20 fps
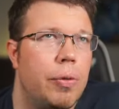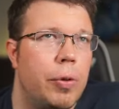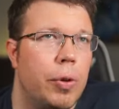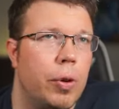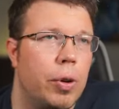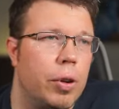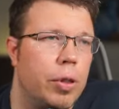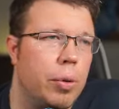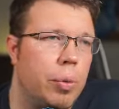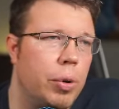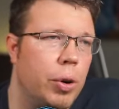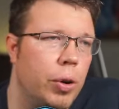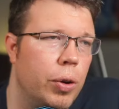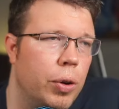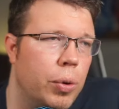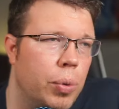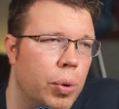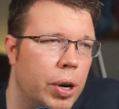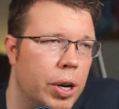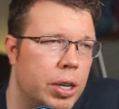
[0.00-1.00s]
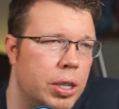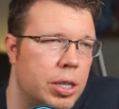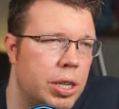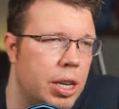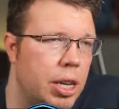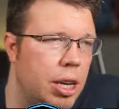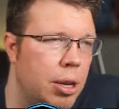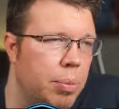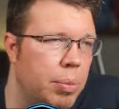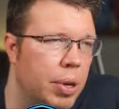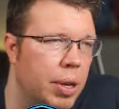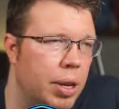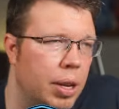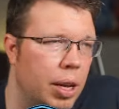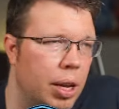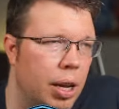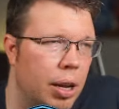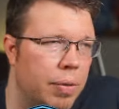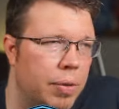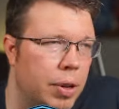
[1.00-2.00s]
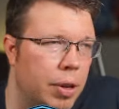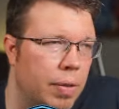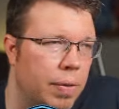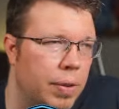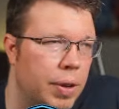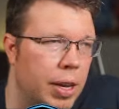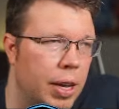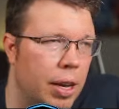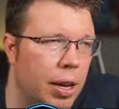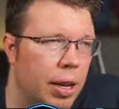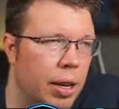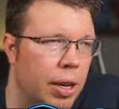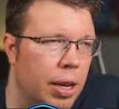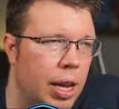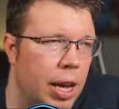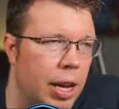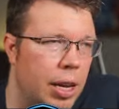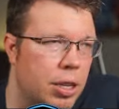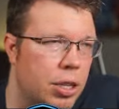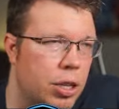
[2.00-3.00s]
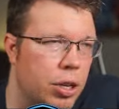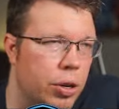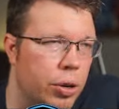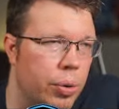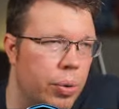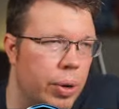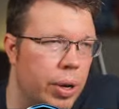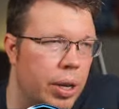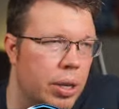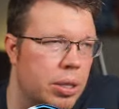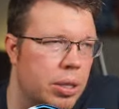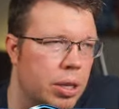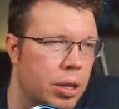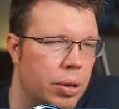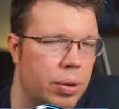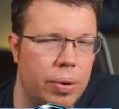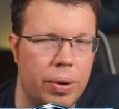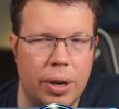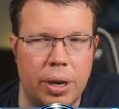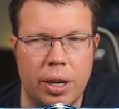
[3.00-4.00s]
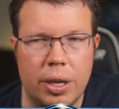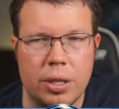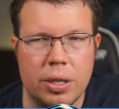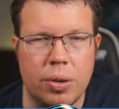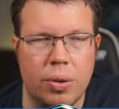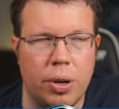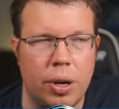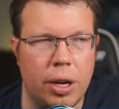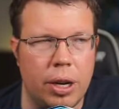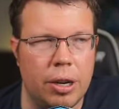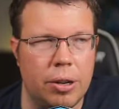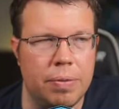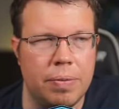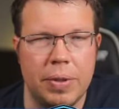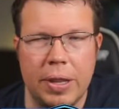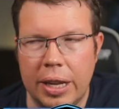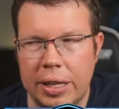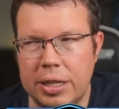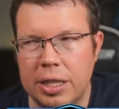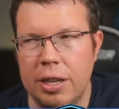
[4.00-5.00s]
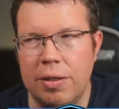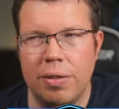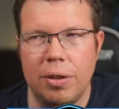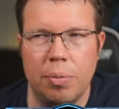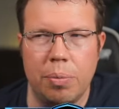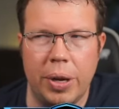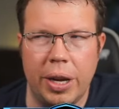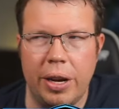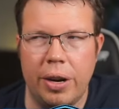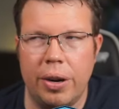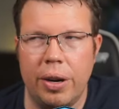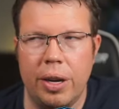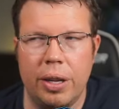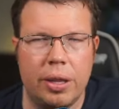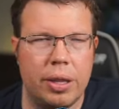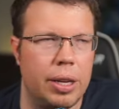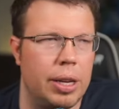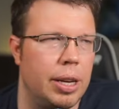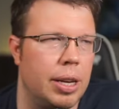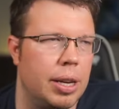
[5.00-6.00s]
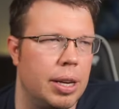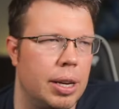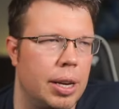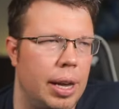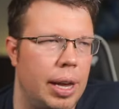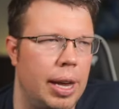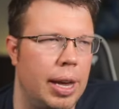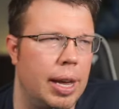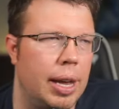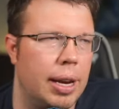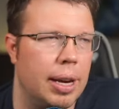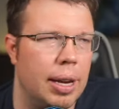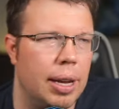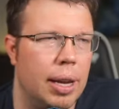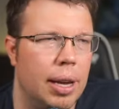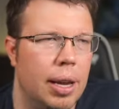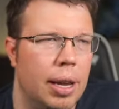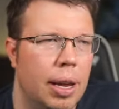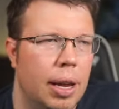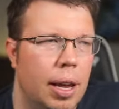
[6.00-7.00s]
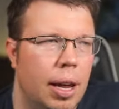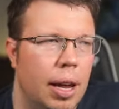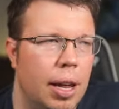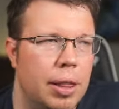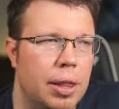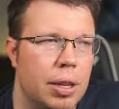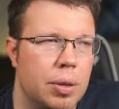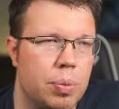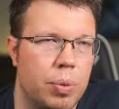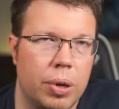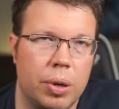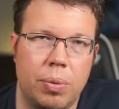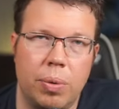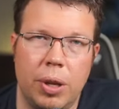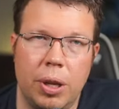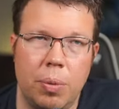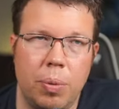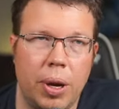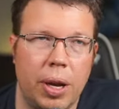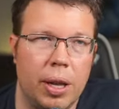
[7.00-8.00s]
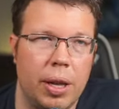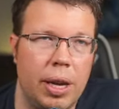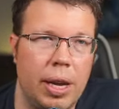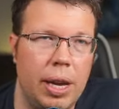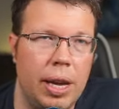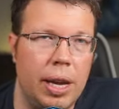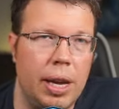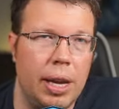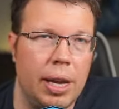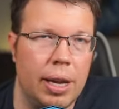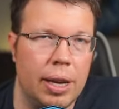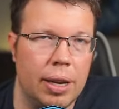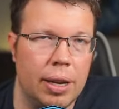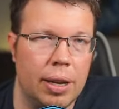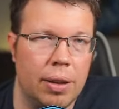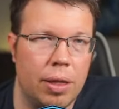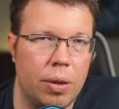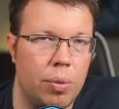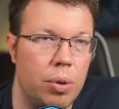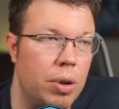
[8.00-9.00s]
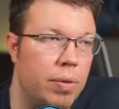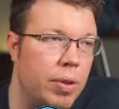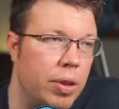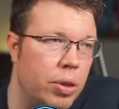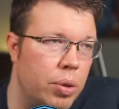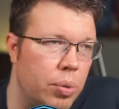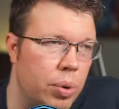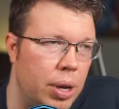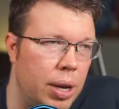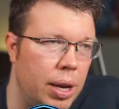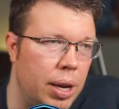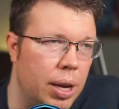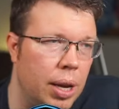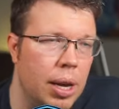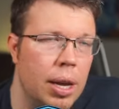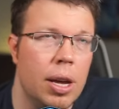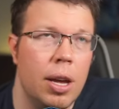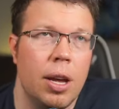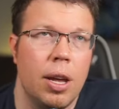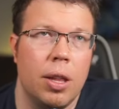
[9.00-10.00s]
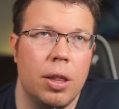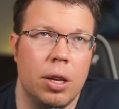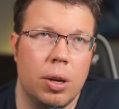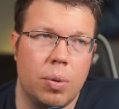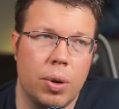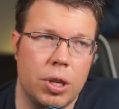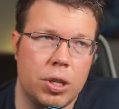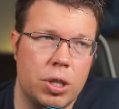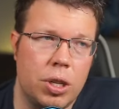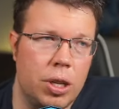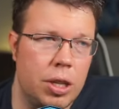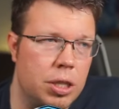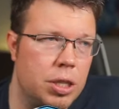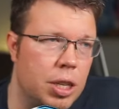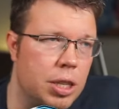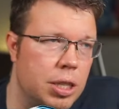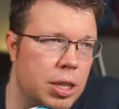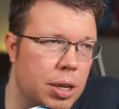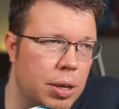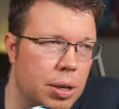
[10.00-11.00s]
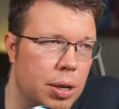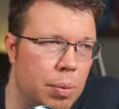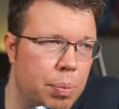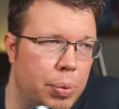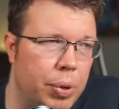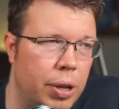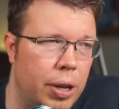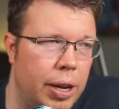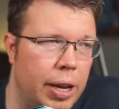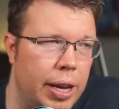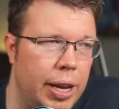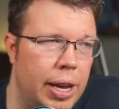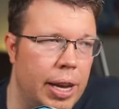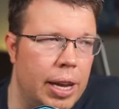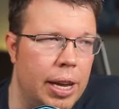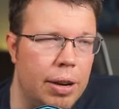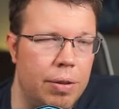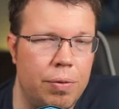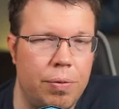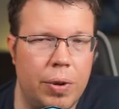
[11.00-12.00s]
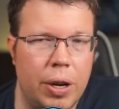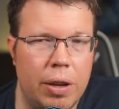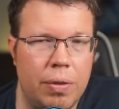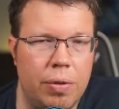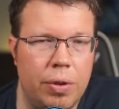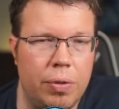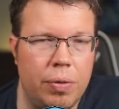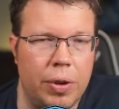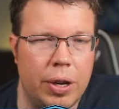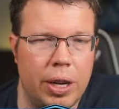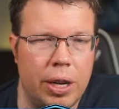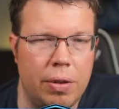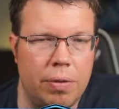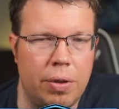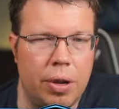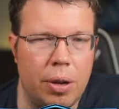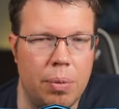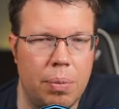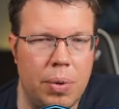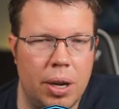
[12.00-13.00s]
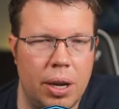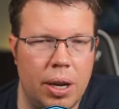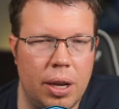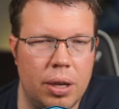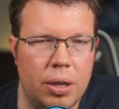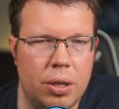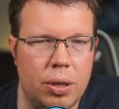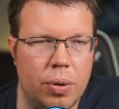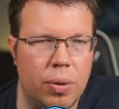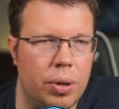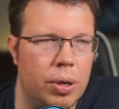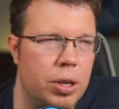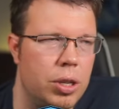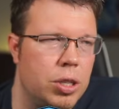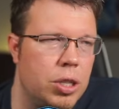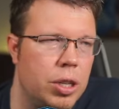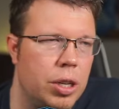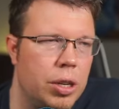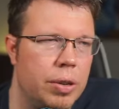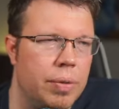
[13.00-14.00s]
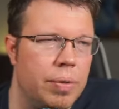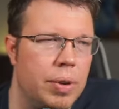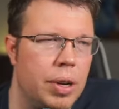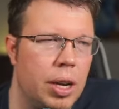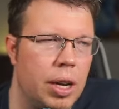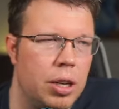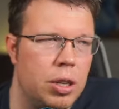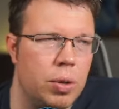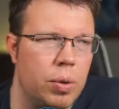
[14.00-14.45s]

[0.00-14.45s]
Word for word: For the Rogue One team, if you have K2 SO and his Kron, that's even better, I think. And this worked really well in 3v3. The question is, does it apply in 5v5? I'm not totally sure.